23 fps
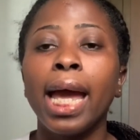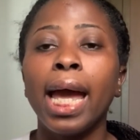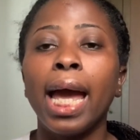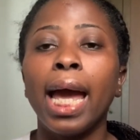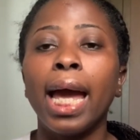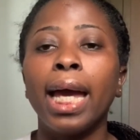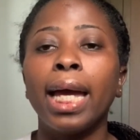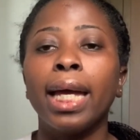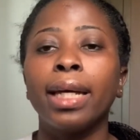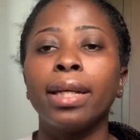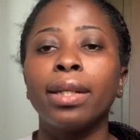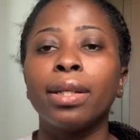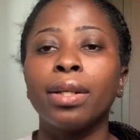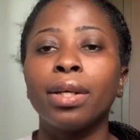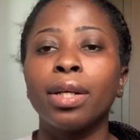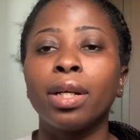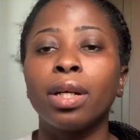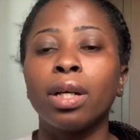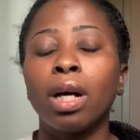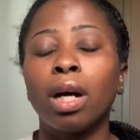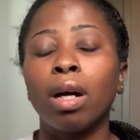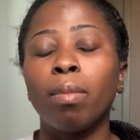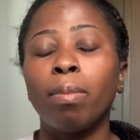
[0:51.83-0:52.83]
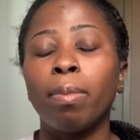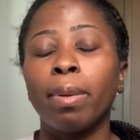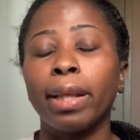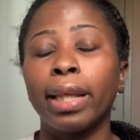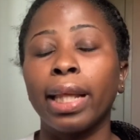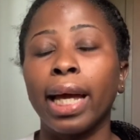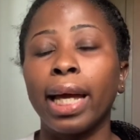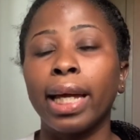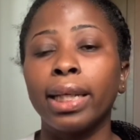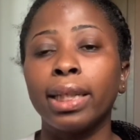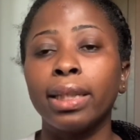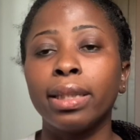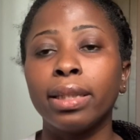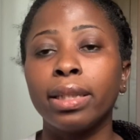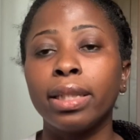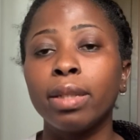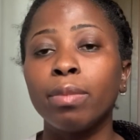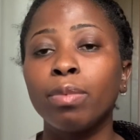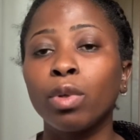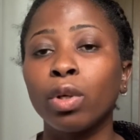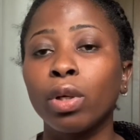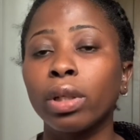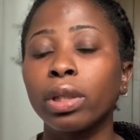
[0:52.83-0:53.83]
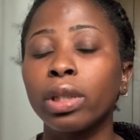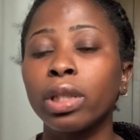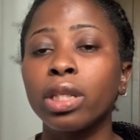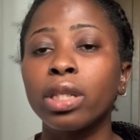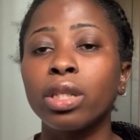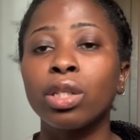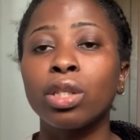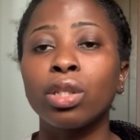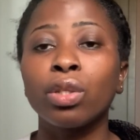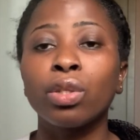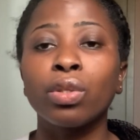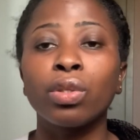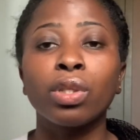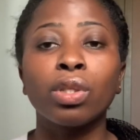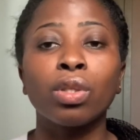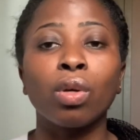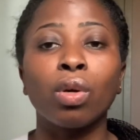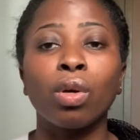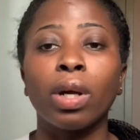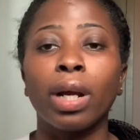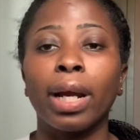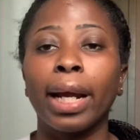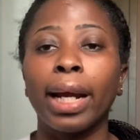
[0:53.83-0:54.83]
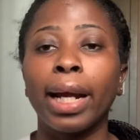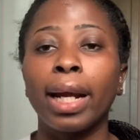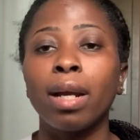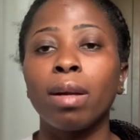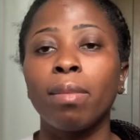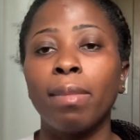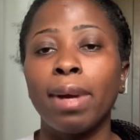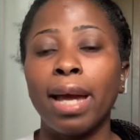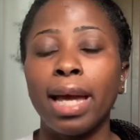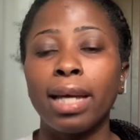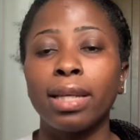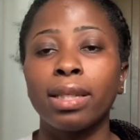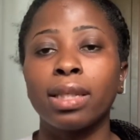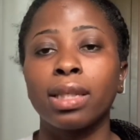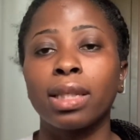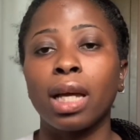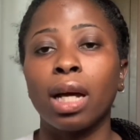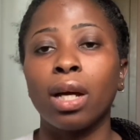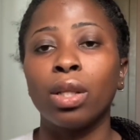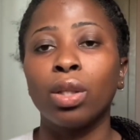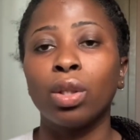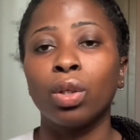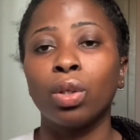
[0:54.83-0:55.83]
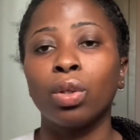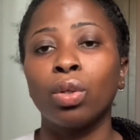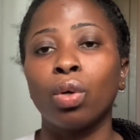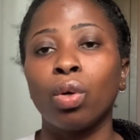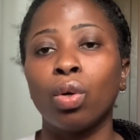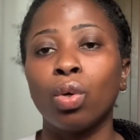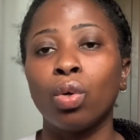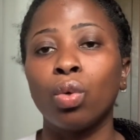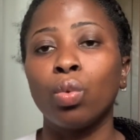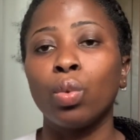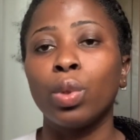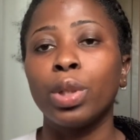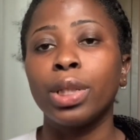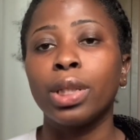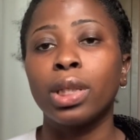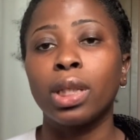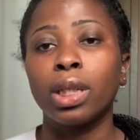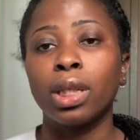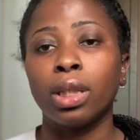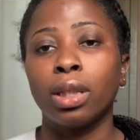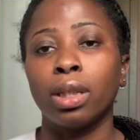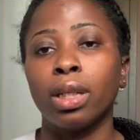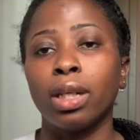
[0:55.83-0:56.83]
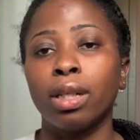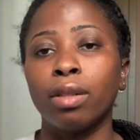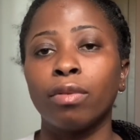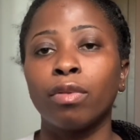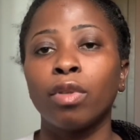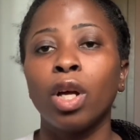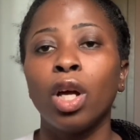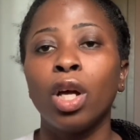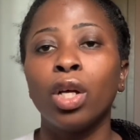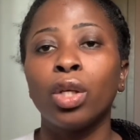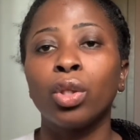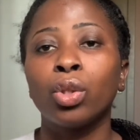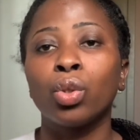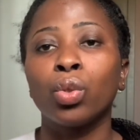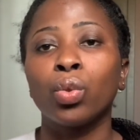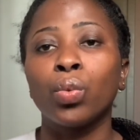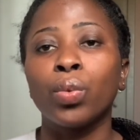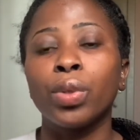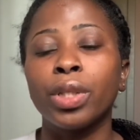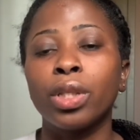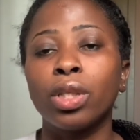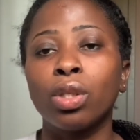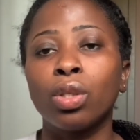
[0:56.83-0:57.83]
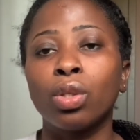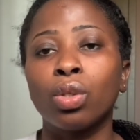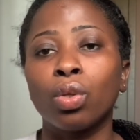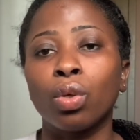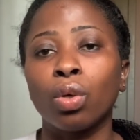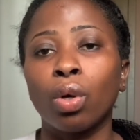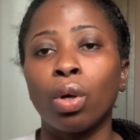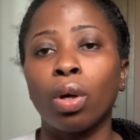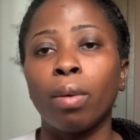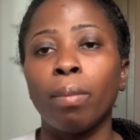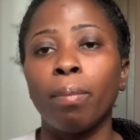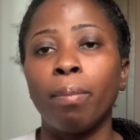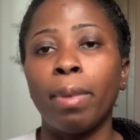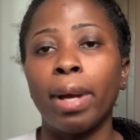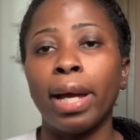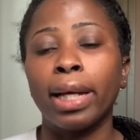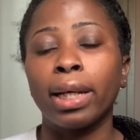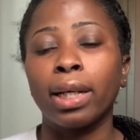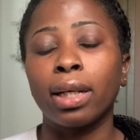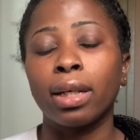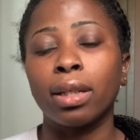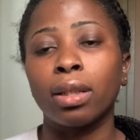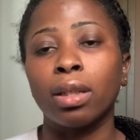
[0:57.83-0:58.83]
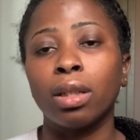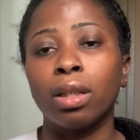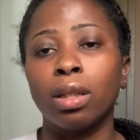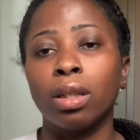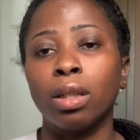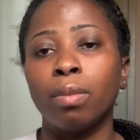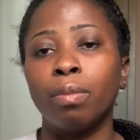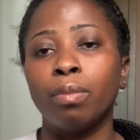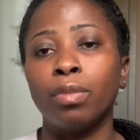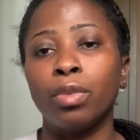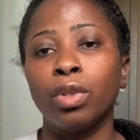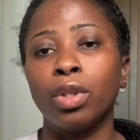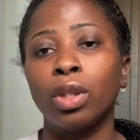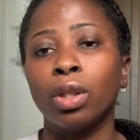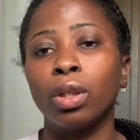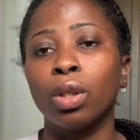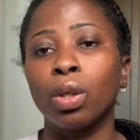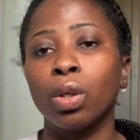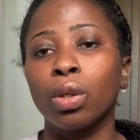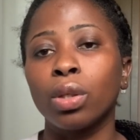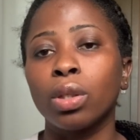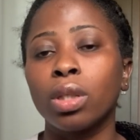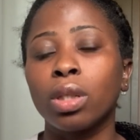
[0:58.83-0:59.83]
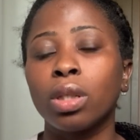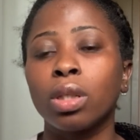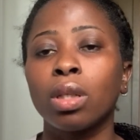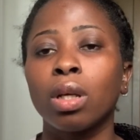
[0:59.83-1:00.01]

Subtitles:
And applying deep conditioners or hair masks are not always enough to restore back the lost